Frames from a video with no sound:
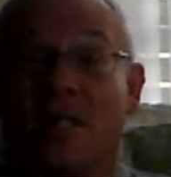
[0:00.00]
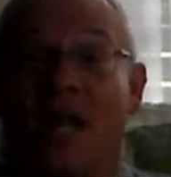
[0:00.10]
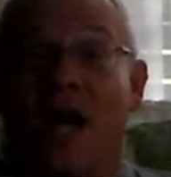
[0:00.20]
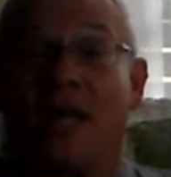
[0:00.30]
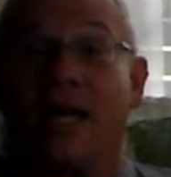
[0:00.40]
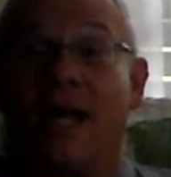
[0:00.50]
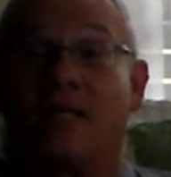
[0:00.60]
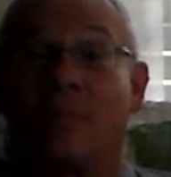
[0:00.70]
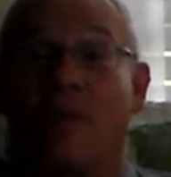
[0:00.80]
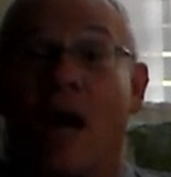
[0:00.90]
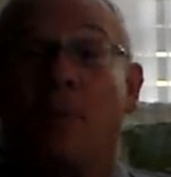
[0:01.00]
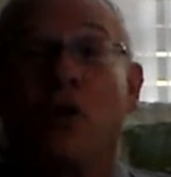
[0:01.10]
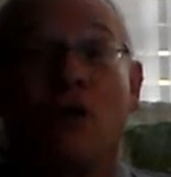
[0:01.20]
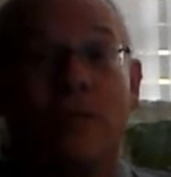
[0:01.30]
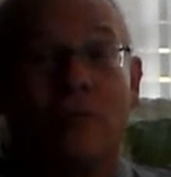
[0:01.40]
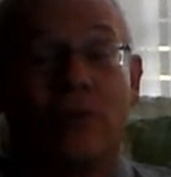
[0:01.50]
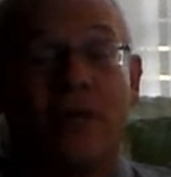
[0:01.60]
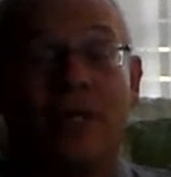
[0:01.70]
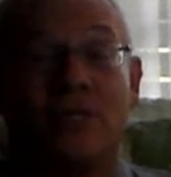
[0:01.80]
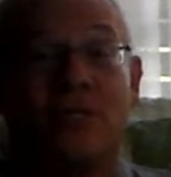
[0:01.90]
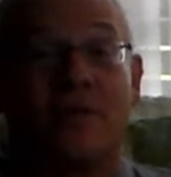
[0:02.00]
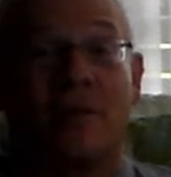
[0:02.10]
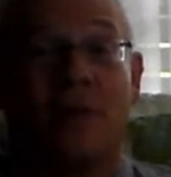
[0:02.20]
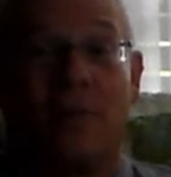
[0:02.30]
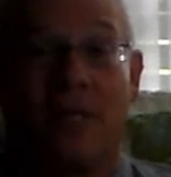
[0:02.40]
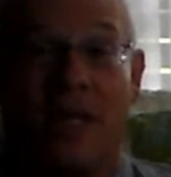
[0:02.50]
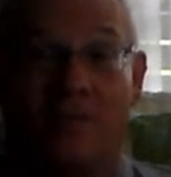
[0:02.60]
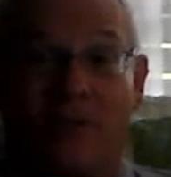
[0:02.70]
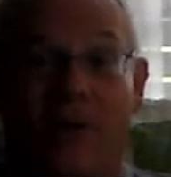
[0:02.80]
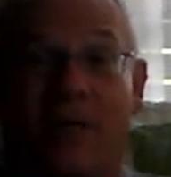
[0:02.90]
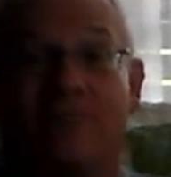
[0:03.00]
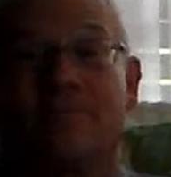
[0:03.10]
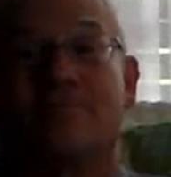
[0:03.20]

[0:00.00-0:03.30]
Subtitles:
o'clock at the Bob Kirby branch of the Public Library.